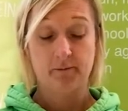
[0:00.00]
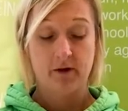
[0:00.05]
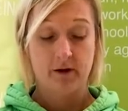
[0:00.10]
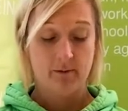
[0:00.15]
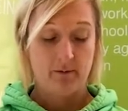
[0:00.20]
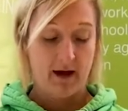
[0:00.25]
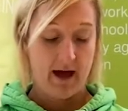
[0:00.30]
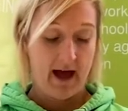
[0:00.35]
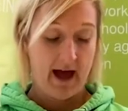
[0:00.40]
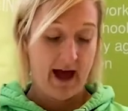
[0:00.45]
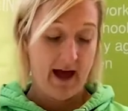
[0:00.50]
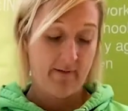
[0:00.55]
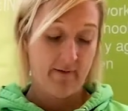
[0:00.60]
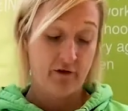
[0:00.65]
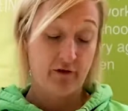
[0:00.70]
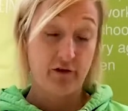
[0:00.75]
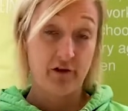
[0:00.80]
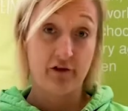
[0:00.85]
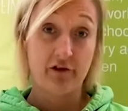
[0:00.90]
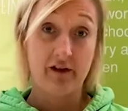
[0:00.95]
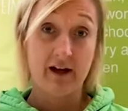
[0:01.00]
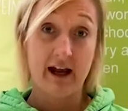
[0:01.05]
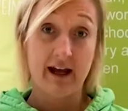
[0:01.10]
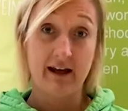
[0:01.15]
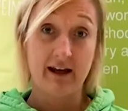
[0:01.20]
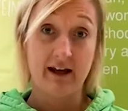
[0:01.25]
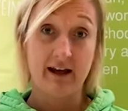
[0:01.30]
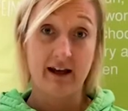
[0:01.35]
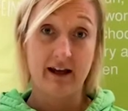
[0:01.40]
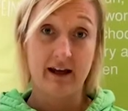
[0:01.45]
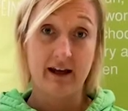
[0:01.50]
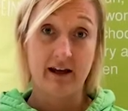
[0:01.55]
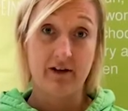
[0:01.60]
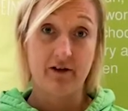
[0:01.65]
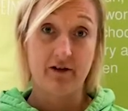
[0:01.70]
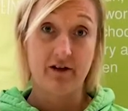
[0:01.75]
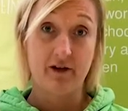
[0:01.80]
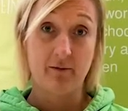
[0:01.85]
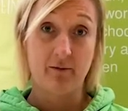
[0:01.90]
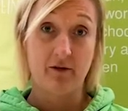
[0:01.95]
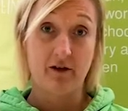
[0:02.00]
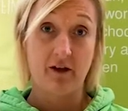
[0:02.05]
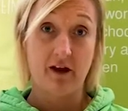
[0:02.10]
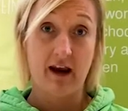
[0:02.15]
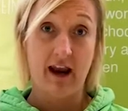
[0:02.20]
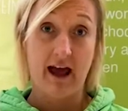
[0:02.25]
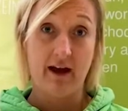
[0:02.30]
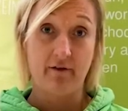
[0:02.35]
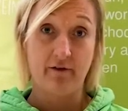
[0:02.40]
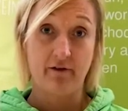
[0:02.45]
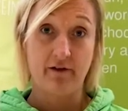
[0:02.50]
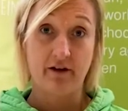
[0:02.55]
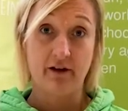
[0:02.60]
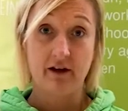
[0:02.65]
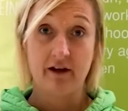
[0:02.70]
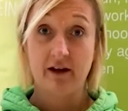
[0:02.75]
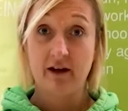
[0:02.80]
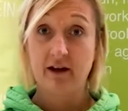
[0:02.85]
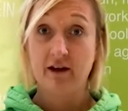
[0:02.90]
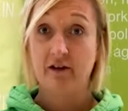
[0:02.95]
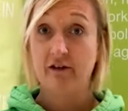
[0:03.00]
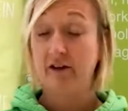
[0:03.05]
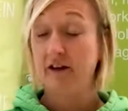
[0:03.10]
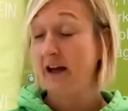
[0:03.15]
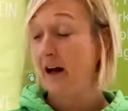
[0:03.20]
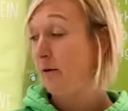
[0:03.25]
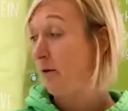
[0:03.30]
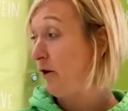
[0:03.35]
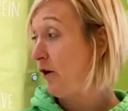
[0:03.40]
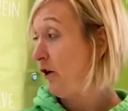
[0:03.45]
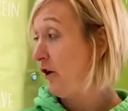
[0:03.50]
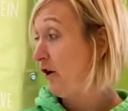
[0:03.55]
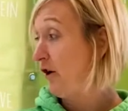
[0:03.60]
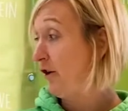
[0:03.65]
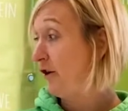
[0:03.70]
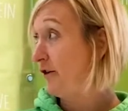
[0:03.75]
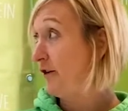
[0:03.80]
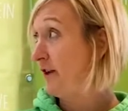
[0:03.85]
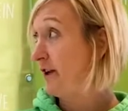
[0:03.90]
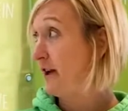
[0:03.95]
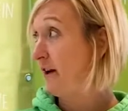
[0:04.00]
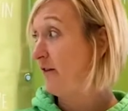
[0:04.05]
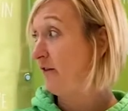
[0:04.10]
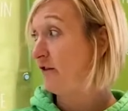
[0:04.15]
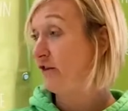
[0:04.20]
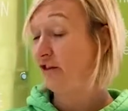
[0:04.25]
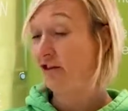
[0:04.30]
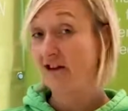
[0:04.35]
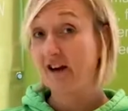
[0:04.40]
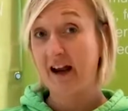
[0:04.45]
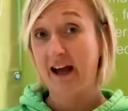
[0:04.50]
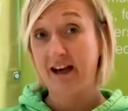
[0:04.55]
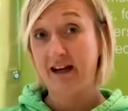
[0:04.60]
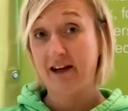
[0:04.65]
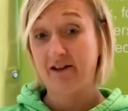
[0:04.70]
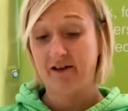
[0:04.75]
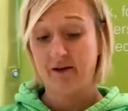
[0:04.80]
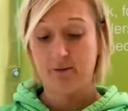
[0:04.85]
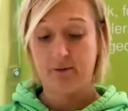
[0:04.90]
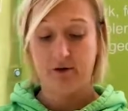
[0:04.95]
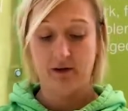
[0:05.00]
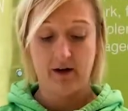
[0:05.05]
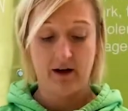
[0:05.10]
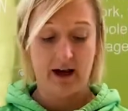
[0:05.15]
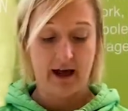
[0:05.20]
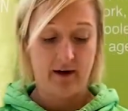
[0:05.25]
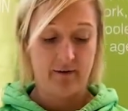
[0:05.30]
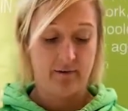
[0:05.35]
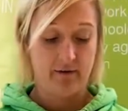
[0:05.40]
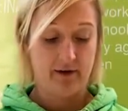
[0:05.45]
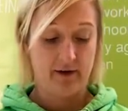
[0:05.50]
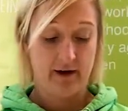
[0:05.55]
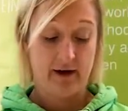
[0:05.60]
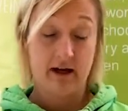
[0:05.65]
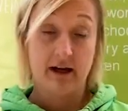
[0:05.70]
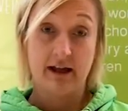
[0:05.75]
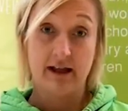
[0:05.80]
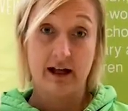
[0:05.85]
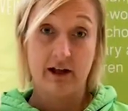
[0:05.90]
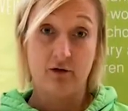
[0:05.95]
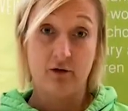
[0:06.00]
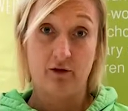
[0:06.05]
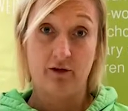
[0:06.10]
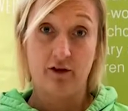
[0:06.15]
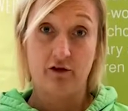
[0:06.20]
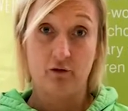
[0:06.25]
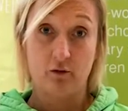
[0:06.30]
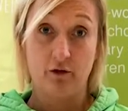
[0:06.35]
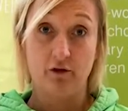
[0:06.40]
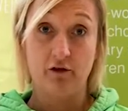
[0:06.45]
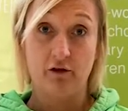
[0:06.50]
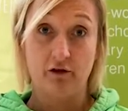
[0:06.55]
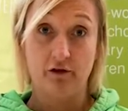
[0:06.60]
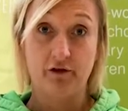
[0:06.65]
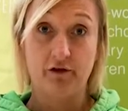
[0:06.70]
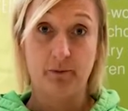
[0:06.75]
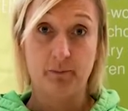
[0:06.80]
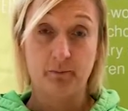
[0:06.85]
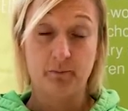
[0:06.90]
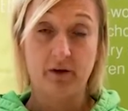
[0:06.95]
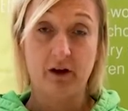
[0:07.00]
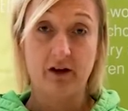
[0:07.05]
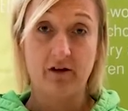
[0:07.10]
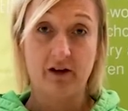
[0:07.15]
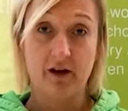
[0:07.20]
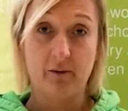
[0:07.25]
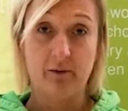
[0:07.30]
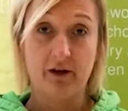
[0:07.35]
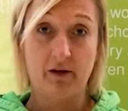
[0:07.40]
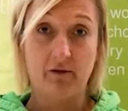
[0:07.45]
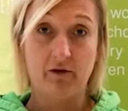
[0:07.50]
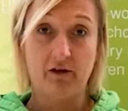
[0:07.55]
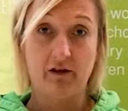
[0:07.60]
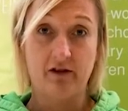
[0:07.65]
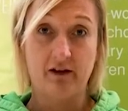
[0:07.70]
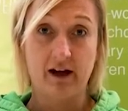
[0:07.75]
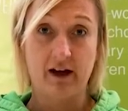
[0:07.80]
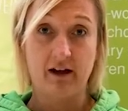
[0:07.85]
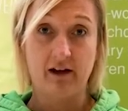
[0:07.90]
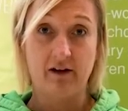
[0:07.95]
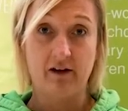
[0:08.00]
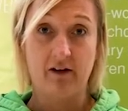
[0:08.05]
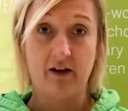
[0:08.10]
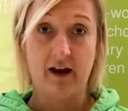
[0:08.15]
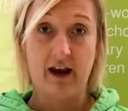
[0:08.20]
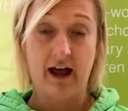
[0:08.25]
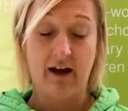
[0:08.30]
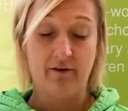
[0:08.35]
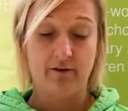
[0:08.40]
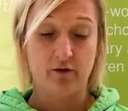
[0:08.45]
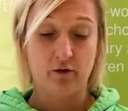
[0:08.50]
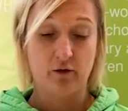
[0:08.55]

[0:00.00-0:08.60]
but ever so slightly it's tipped to the left. See how our heart on here is slightly tipped to the left? That's what this one does. Tips ever so slightly to the left,